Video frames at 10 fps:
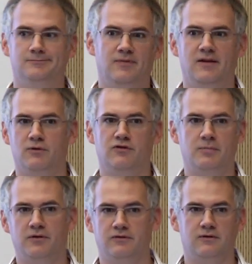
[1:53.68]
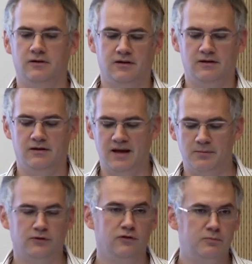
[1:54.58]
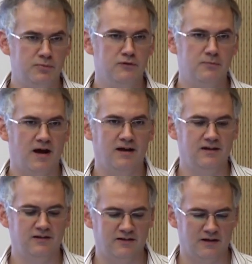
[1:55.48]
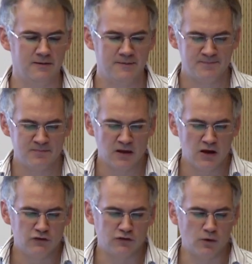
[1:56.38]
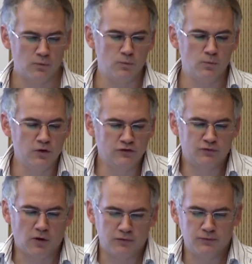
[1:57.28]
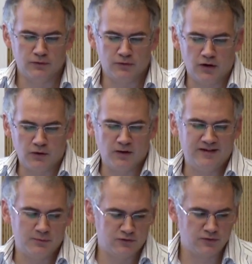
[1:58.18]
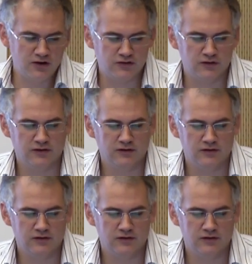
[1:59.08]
they were able to spoof my identity. So we'll just walk through a quick demonstration